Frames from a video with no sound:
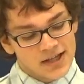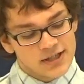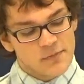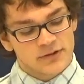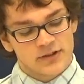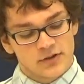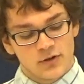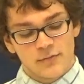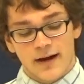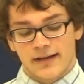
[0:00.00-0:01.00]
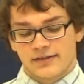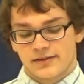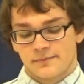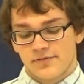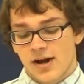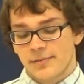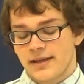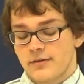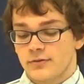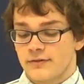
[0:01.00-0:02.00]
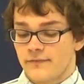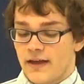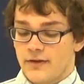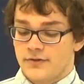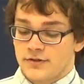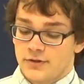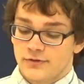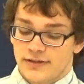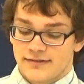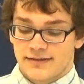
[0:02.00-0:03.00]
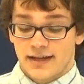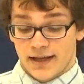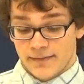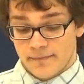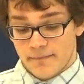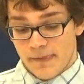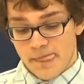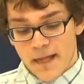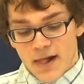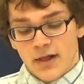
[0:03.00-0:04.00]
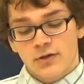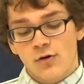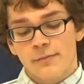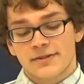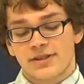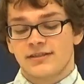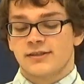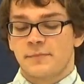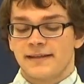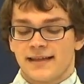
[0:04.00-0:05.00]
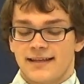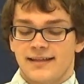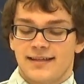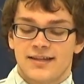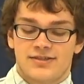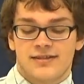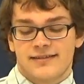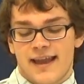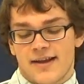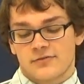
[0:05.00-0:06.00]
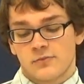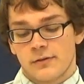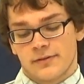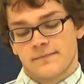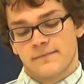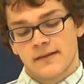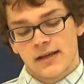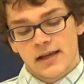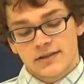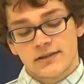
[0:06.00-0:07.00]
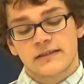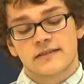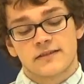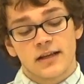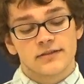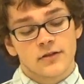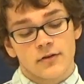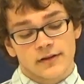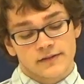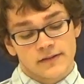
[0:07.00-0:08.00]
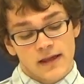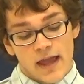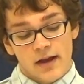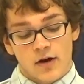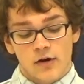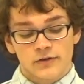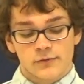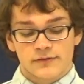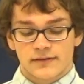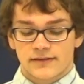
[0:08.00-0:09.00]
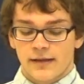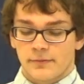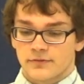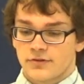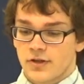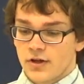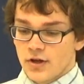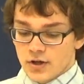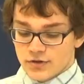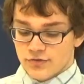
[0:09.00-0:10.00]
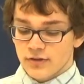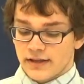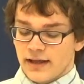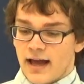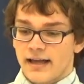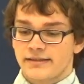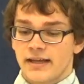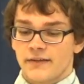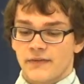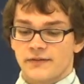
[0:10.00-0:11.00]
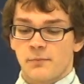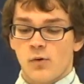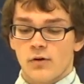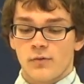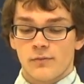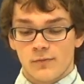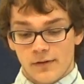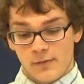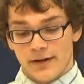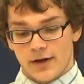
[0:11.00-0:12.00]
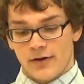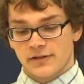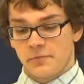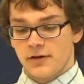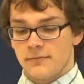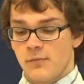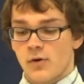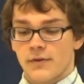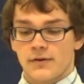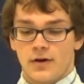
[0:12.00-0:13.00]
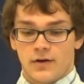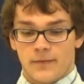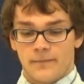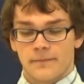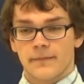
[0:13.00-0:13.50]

She puts in 2 mites, probably equal in value to 2 cents a day. No one but Jesus pays any attention to the tattered woman. Jesus does notice and calls to his disciples. Truly, I say that this poor widow has put in more than all.